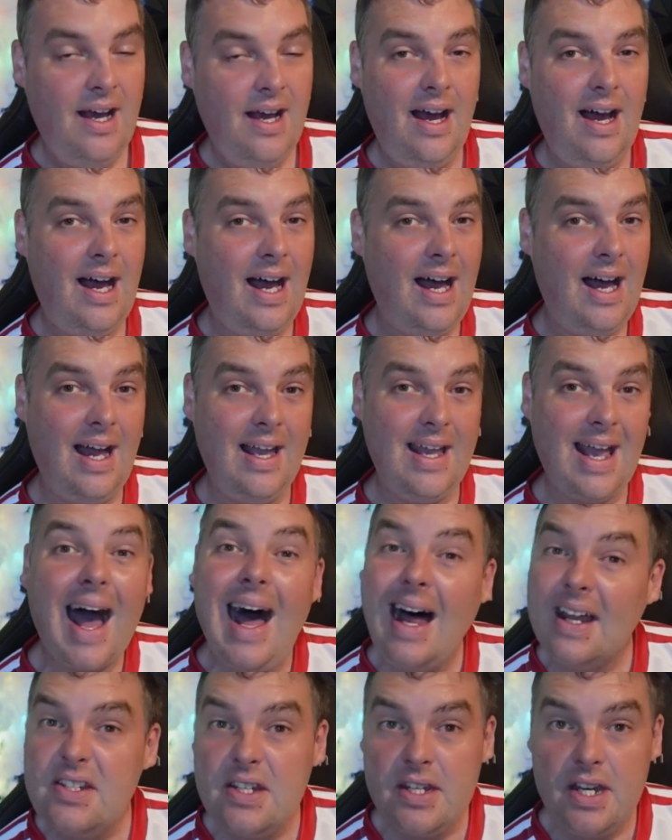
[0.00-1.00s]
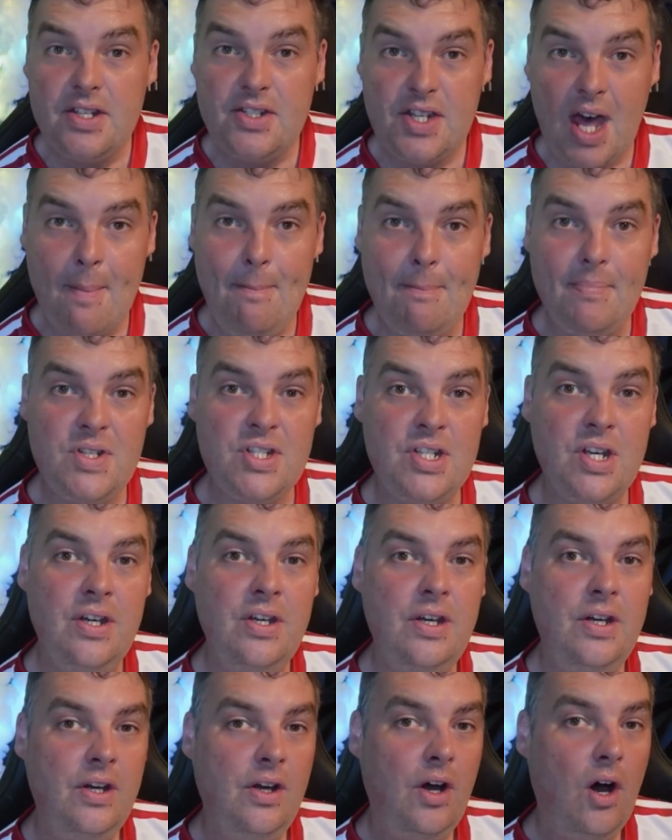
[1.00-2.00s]
I had an attempt
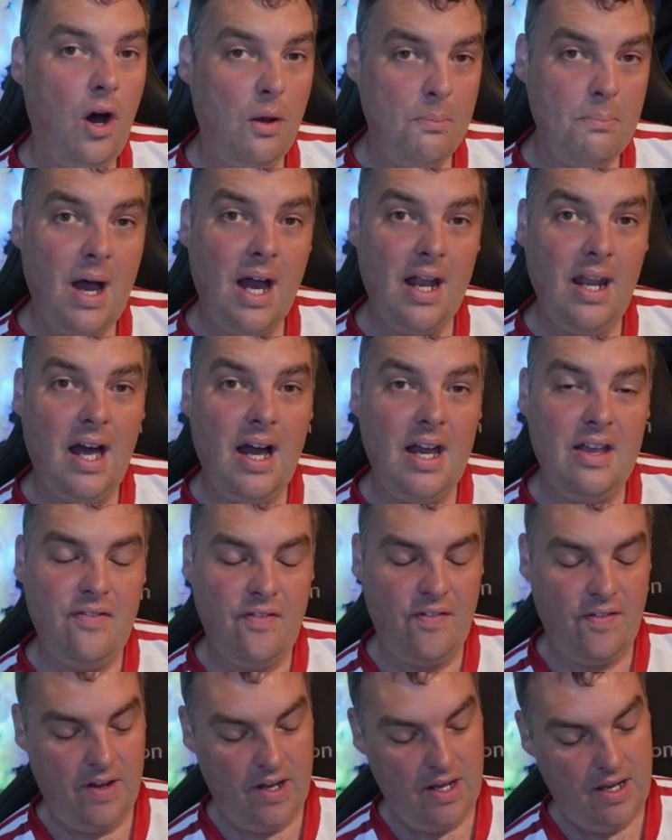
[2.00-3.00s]
on my life.